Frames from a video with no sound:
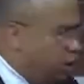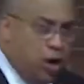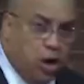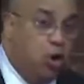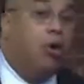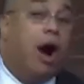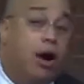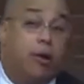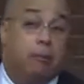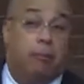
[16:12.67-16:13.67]
You
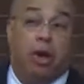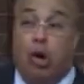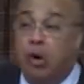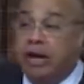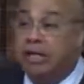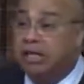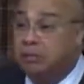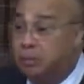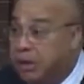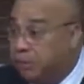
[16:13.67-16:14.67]
are blowing
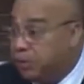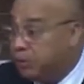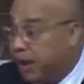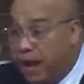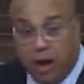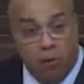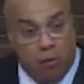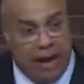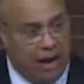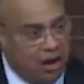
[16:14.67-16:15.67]
some people's mind.
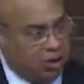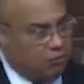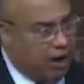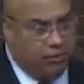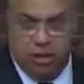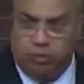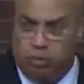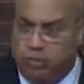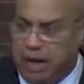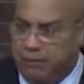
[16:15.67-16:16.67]
When I look around this
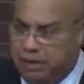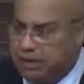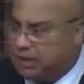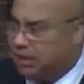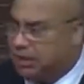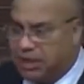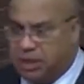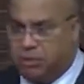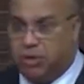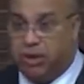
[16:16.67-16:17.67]
room and I've listened to the
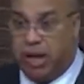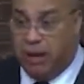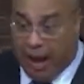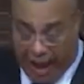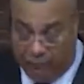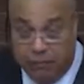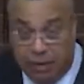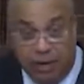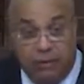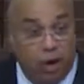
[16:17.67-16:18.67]
testimonies and I've
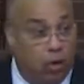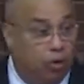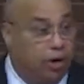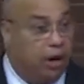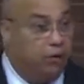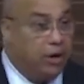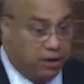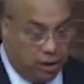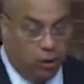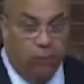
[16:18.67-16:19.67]
been living long enough
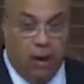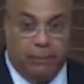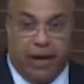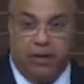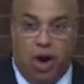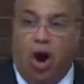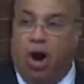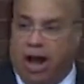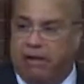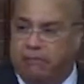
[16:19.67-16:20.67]
to know that
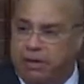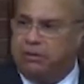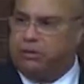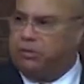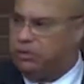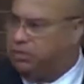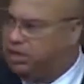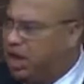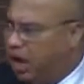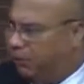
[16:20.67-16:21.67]
y'all have been through some
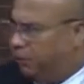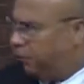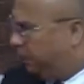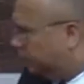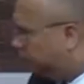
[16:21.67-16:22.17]
stuff